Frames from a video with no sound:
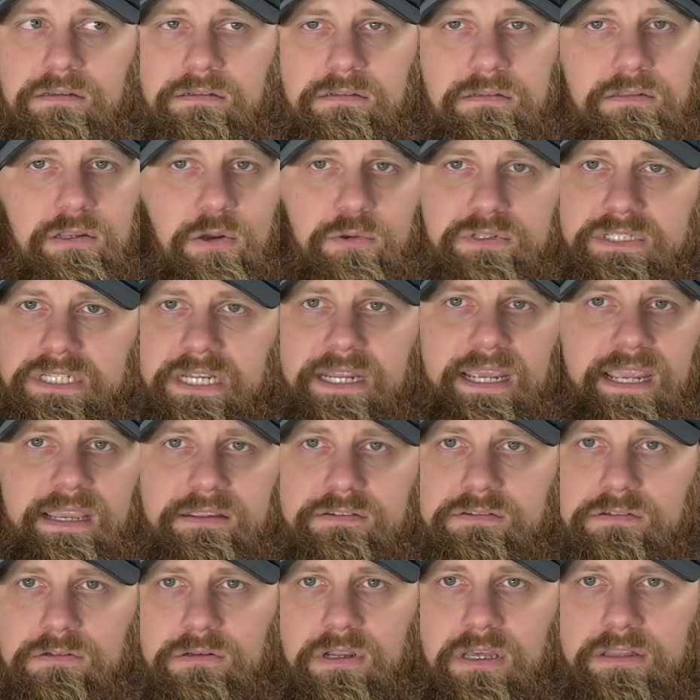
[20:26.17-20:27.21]
no one's going to
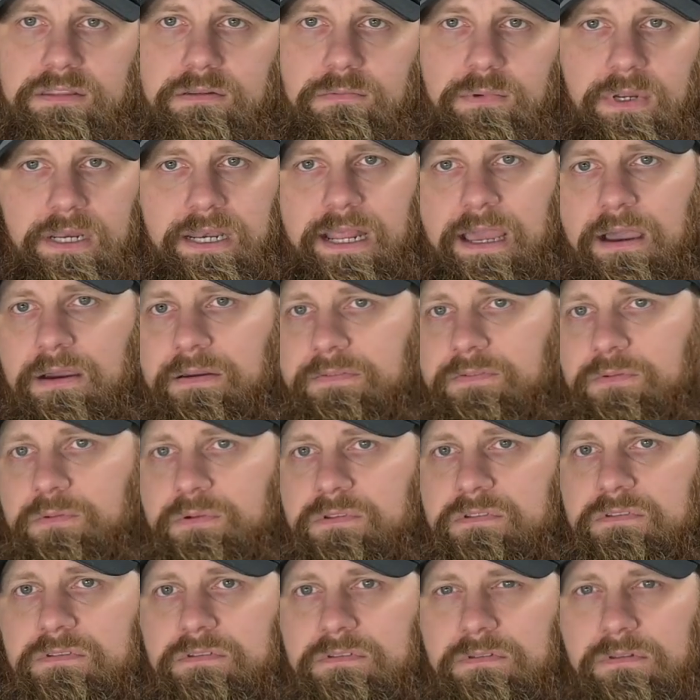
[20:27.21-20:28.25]
answer nothing right now.
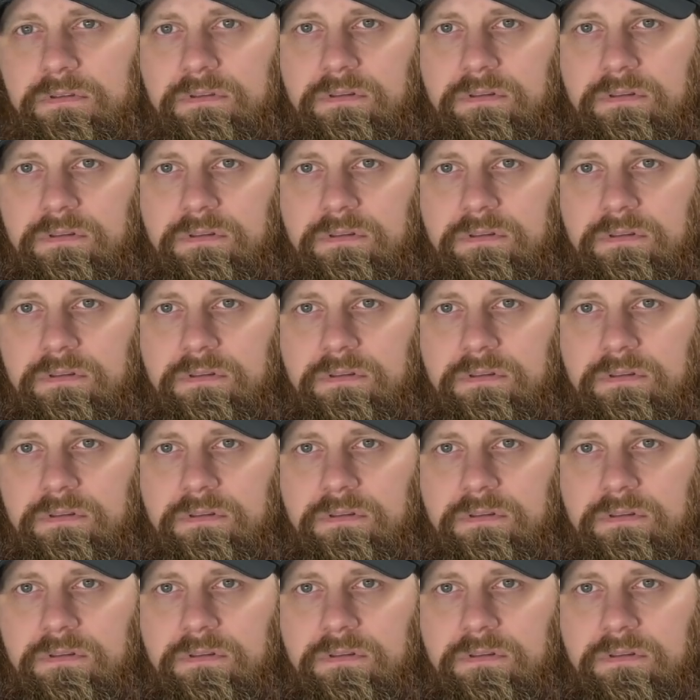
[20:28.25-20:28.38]
Everyone's,